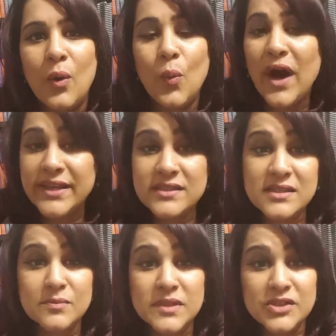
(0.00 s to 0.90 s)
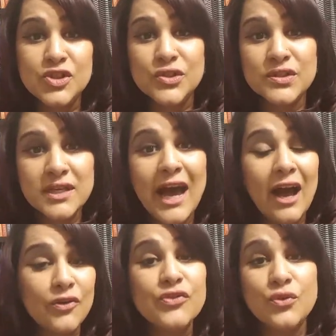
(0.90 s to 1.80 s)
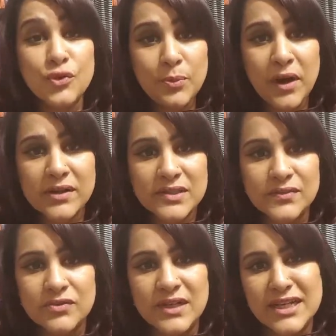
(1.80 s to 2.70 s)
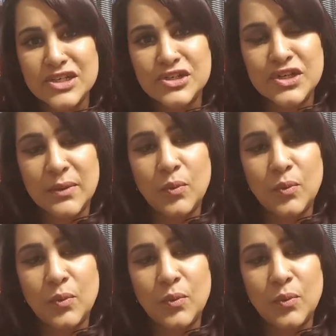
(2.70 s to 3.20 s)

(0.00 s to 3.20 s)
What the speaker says: why does somebody choose to outsource parts of a relationship?